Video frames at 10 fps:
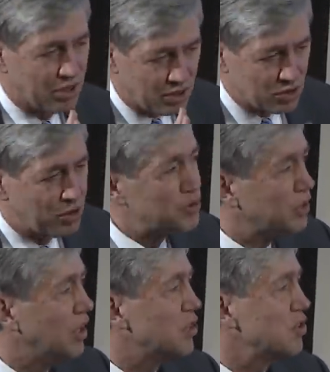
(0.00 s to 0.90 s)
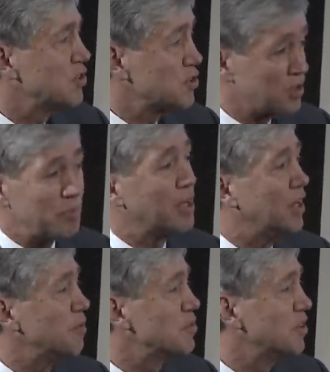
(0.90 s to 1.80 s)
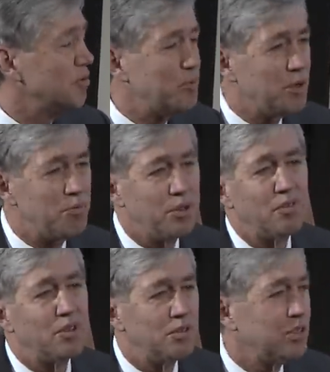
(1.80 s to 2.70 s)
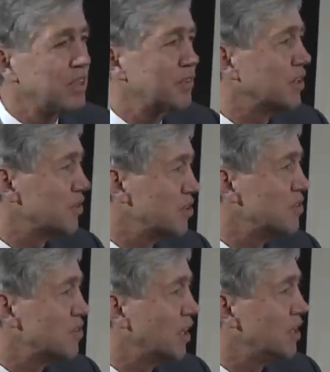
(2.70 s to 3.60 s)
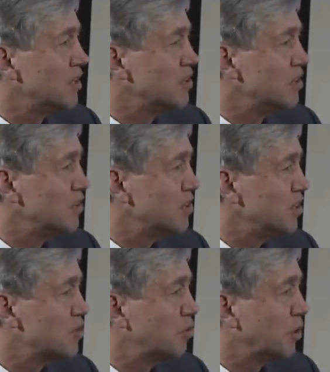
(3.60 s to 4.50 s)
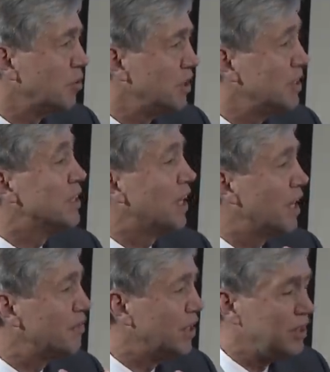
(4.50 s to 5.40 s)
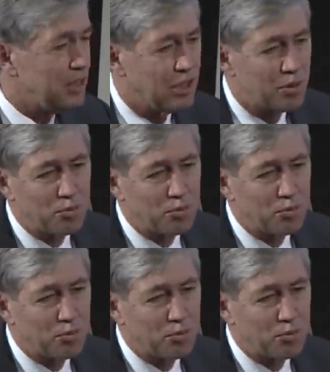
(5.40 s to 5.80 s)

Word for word: associations. Sometimes they've been pivotal in giving us insight into disease where we didn't have any uh,